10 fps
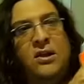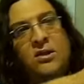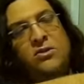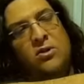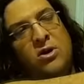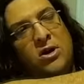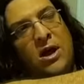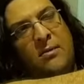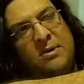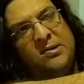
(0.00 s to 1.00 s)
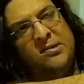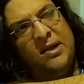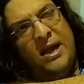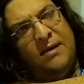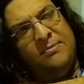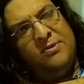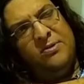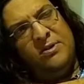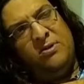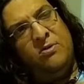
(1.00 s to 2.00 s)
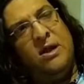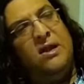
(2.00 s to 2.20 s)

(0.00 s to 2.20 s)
The ergonomics is absolutely great.